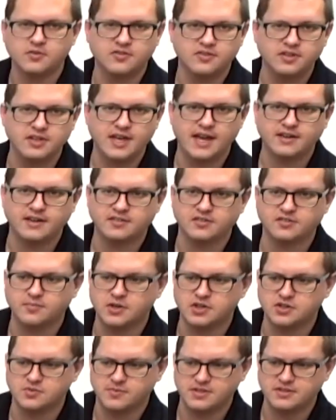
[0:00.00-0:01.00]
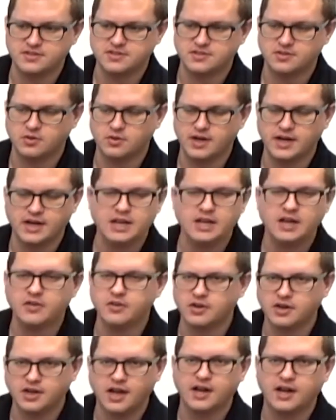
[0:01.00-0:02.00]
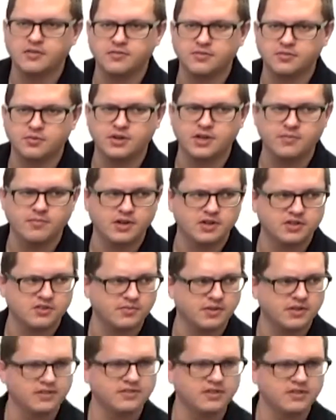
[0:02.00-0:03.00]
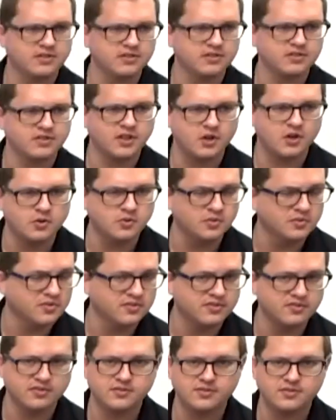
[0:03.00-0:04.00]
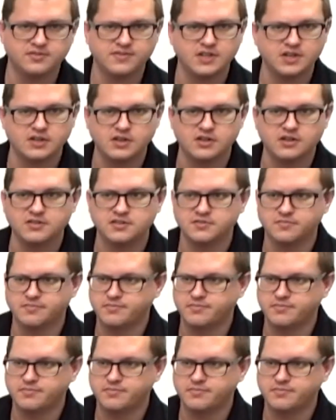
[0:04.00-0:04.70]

Z-axis measurements or any other kind of 3D measurements such as cones, spheres,